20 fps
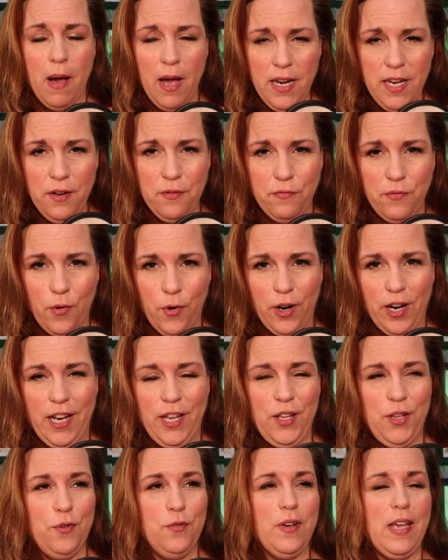money for it.
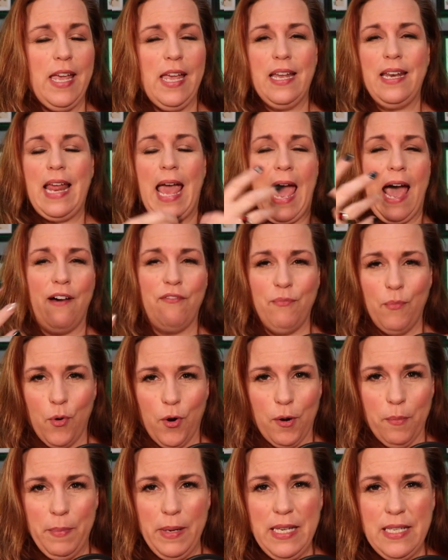You can have
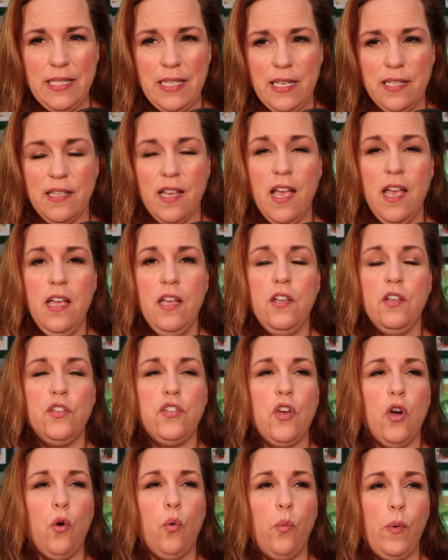more business.
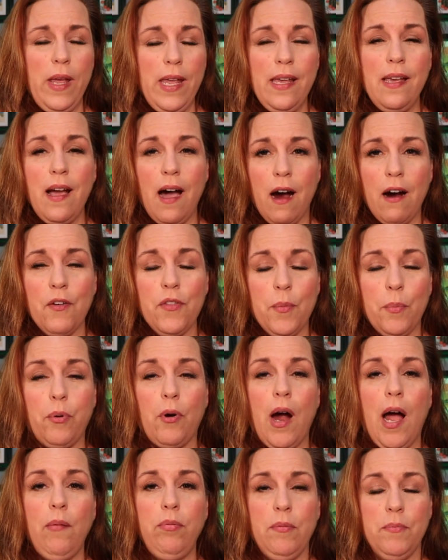So we are the
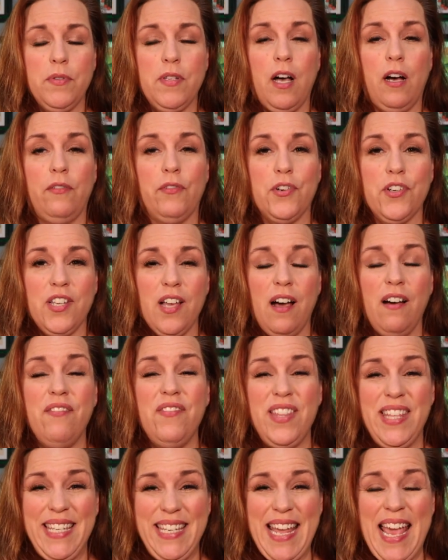problem solvers of
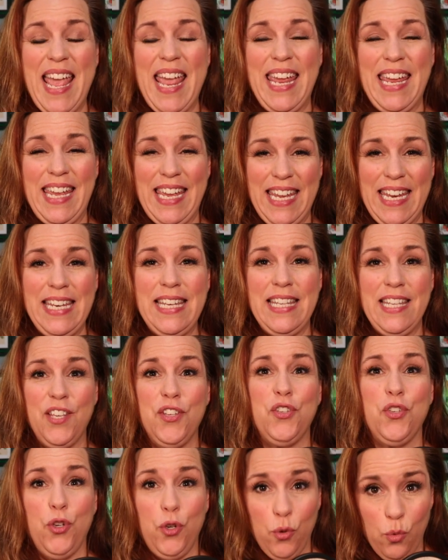the day in
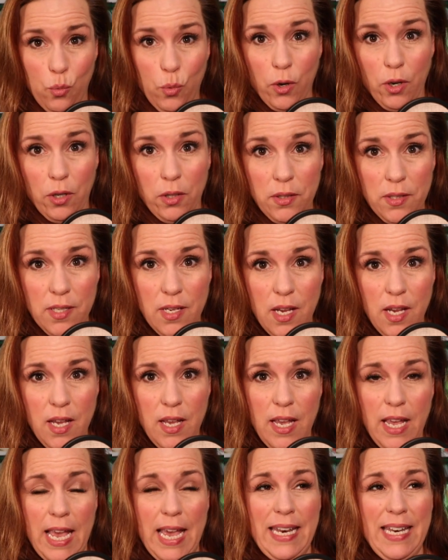this new world.
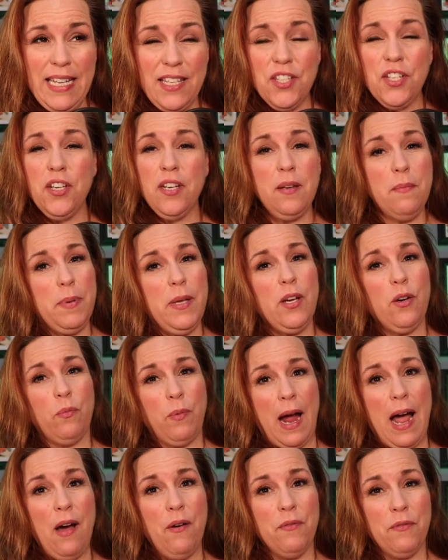And it's going to be
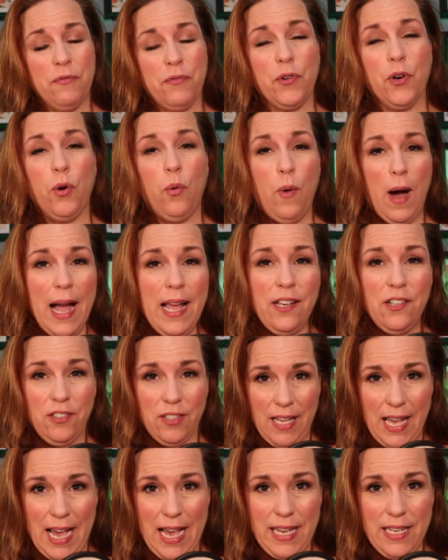around for a while,
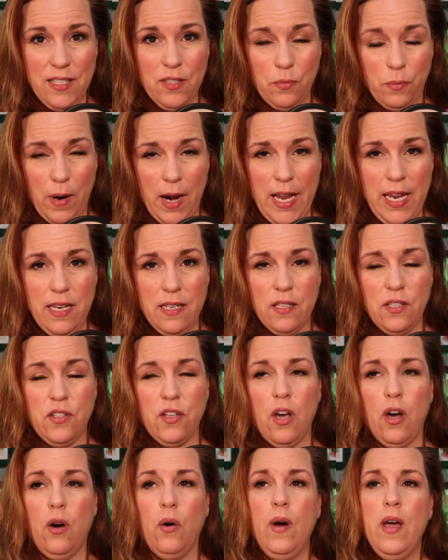guys, right?
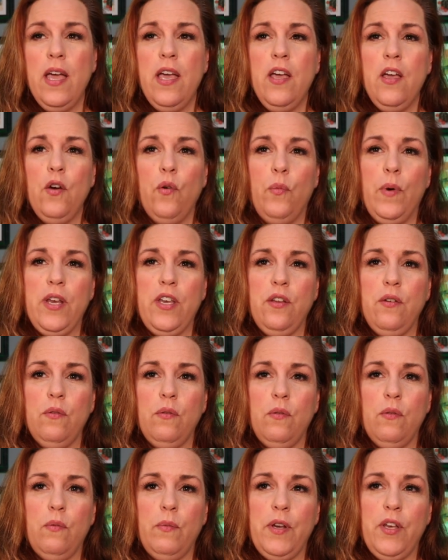So when
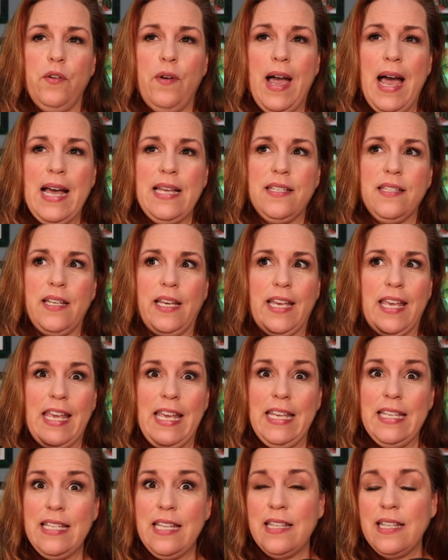you ask, like,
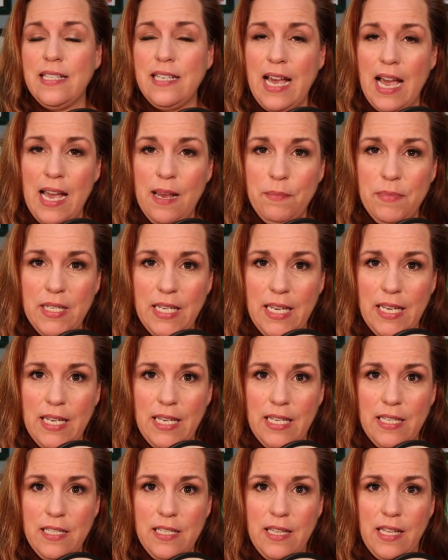is it the time to get
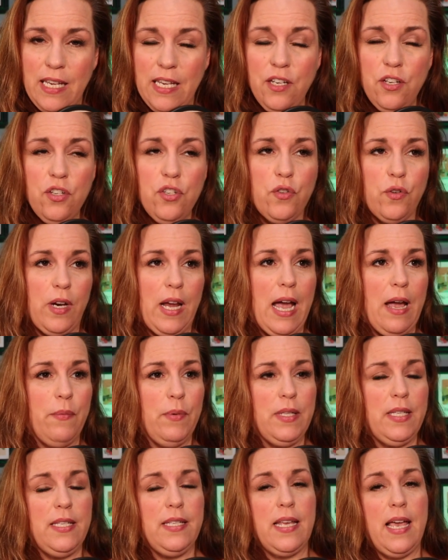into the industry? I
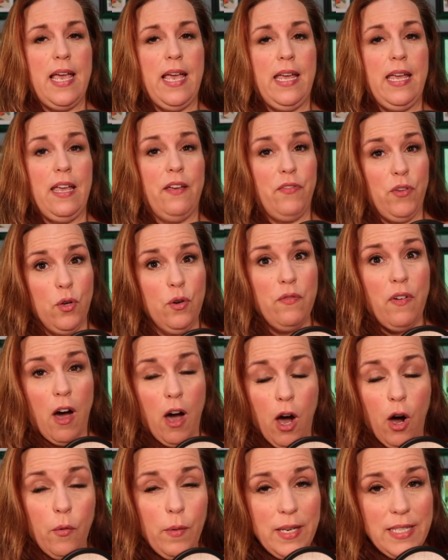would say if you've
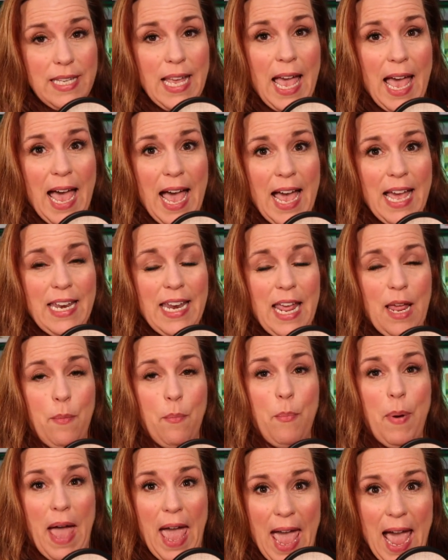always had a
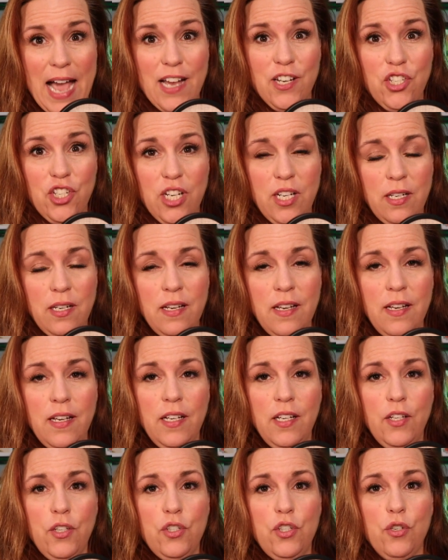passion
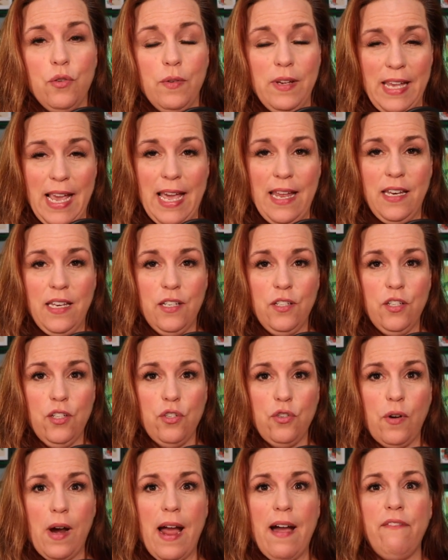to get into
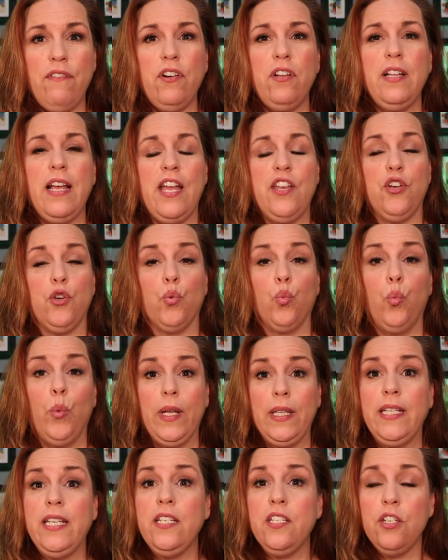travel and you're
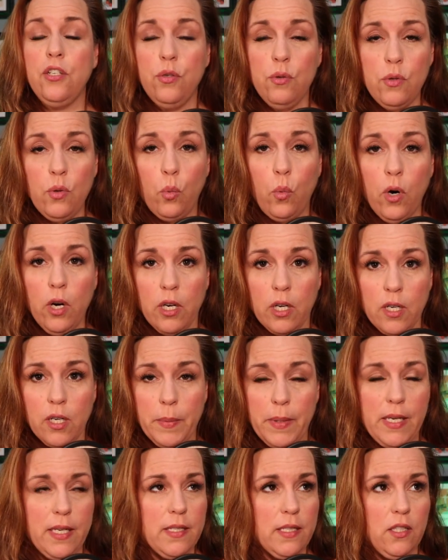willing to do the work,
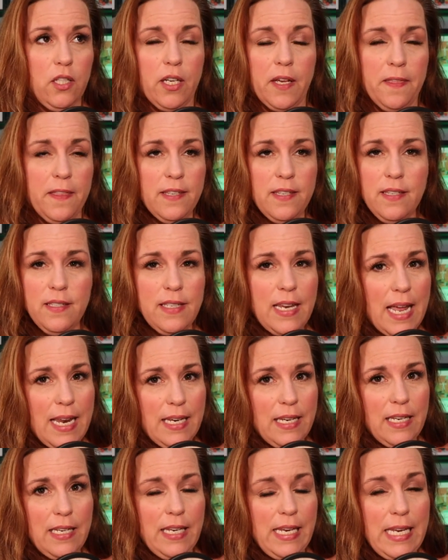because look, this is not
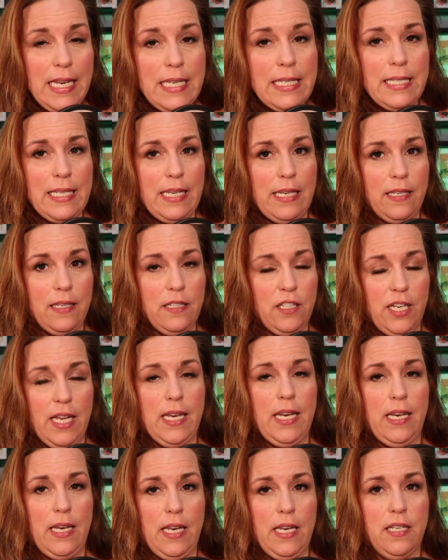easy
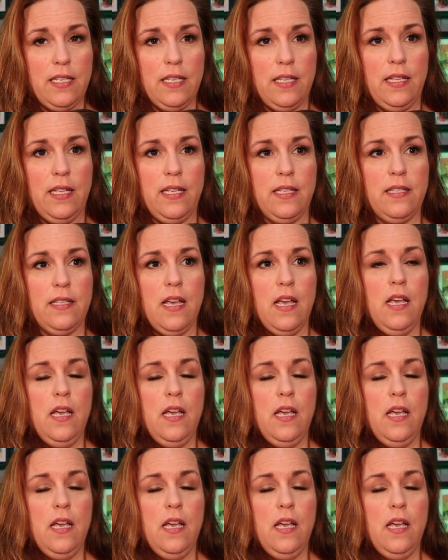getting into this